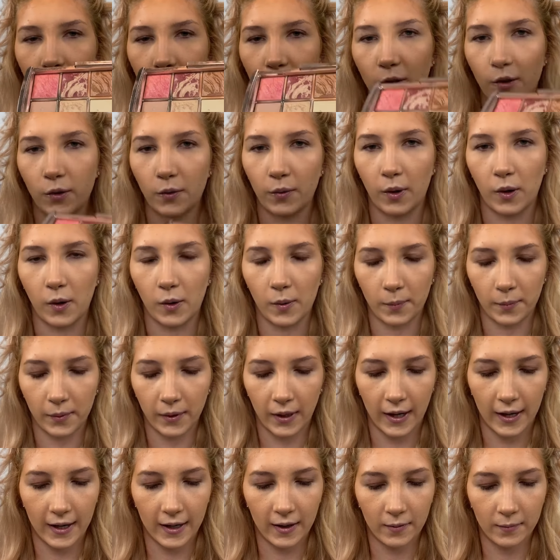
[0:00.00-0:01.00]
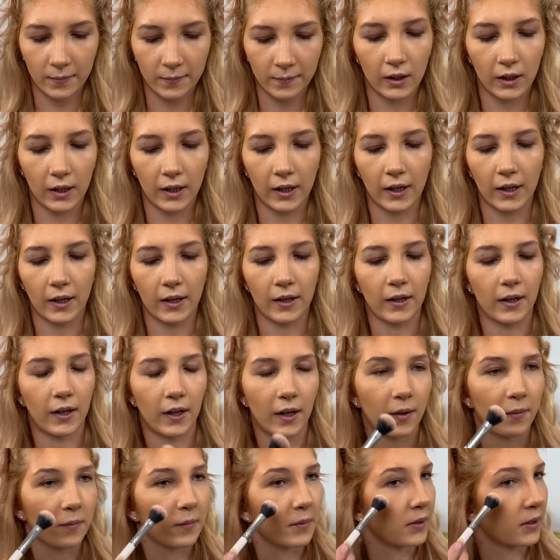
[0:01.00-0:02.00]
Strobe Light, and
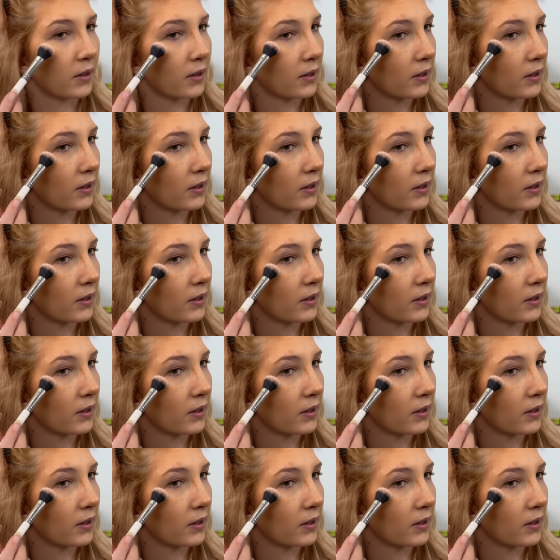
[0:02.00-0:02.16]
I'm